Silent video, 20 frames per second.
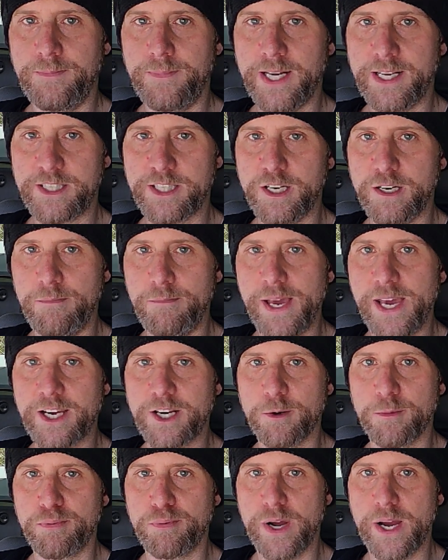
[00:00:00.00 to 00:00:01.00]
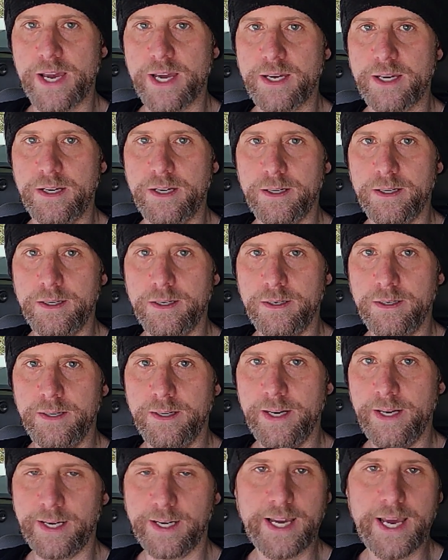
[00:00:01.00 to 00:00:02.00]
that's going to make or break
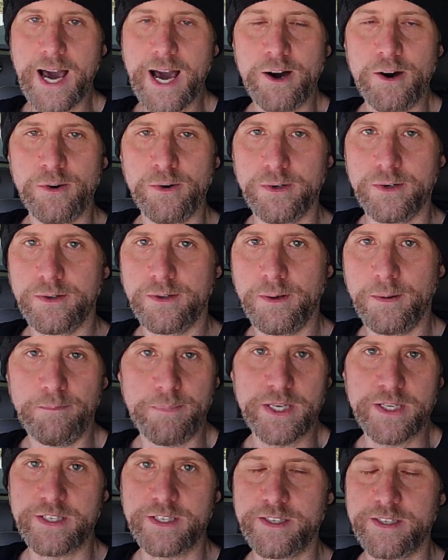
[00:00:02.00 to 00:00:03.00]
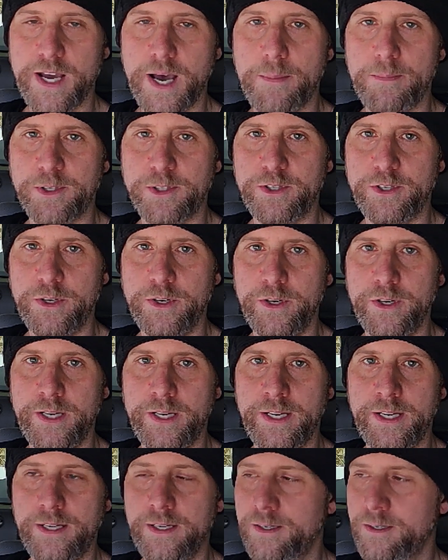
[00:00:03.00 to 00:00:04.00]
an account, a business
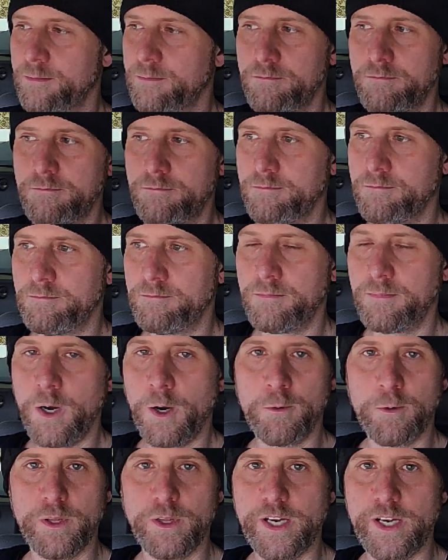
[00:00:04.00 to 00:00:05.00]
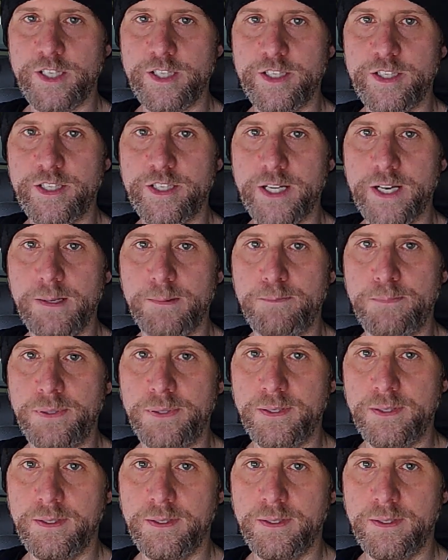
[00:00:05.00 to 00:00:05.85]
opportunity, a relationship,